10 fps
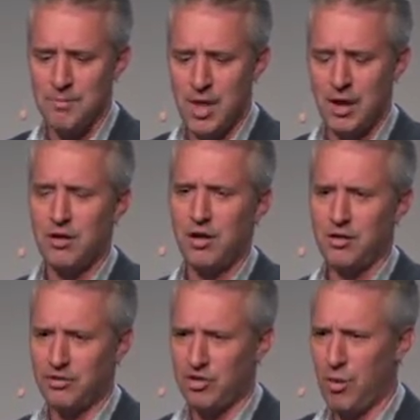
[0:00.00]
And
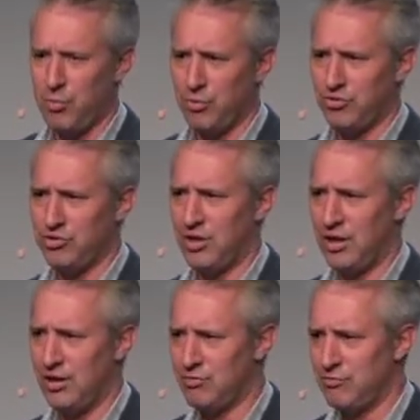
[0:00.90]
another example
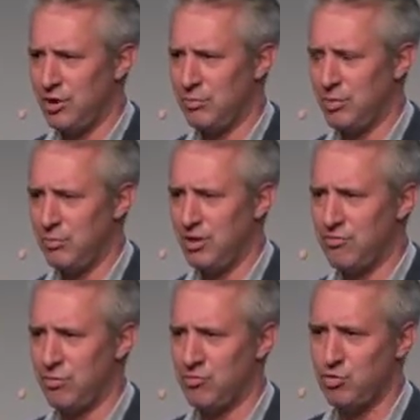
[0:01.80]
is funded by me
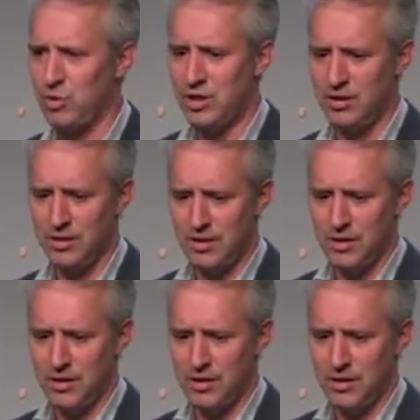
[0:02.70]
from Sweden.